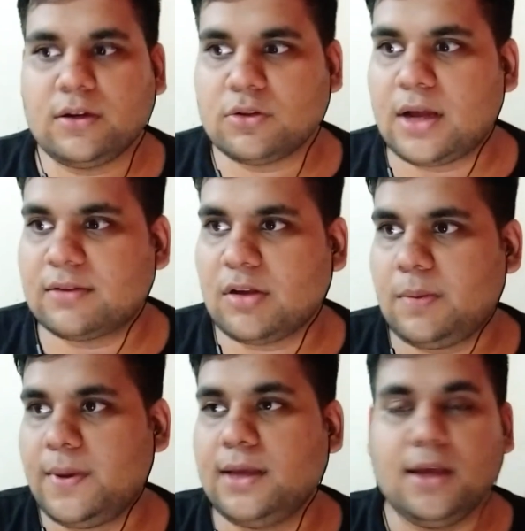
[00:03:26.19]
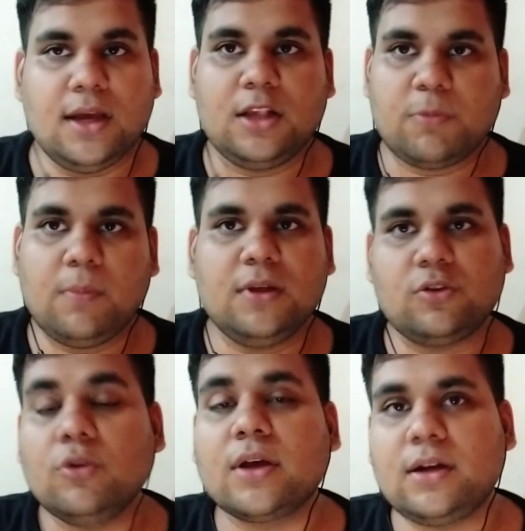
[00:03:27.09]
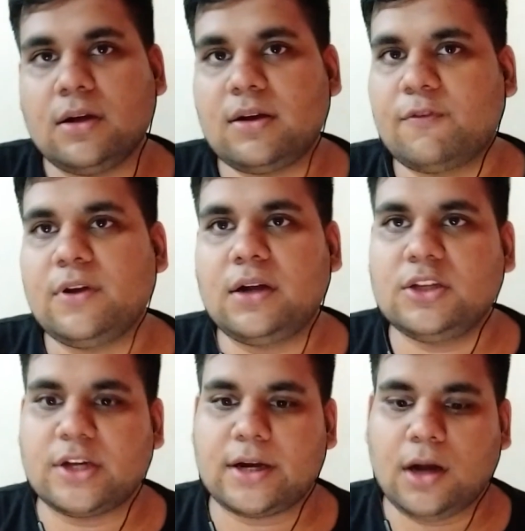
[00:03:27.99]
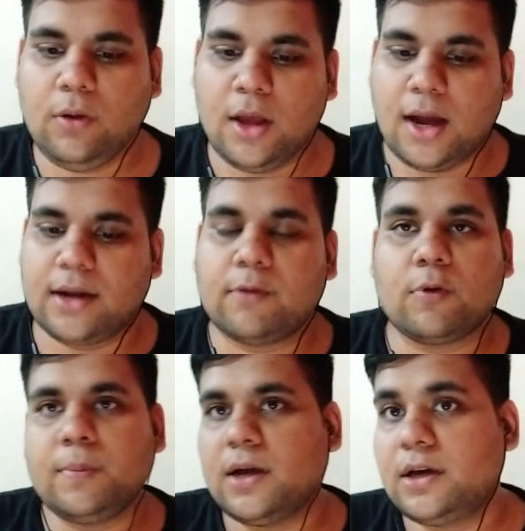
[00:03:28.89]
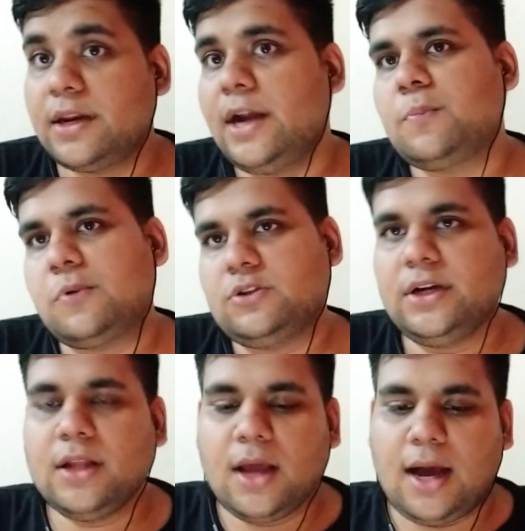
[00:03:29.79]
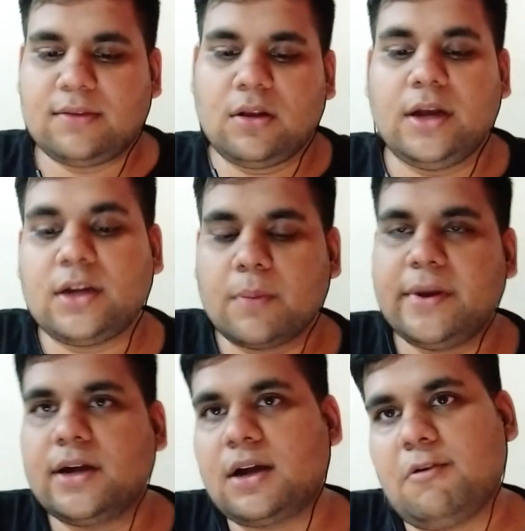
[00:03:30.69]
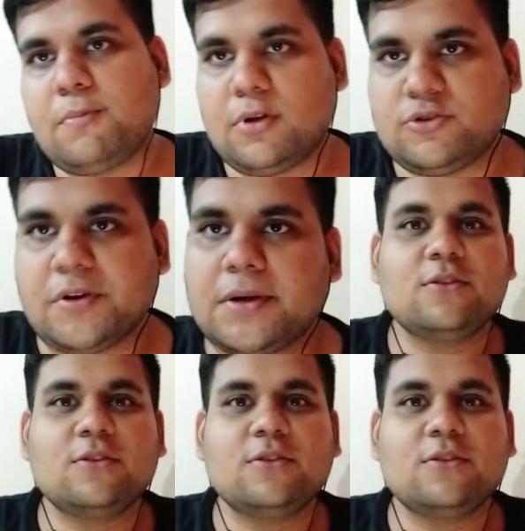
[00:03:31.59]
So NASA API is public, so you can definitely check it out, and it would be a great project as an intermediate level project.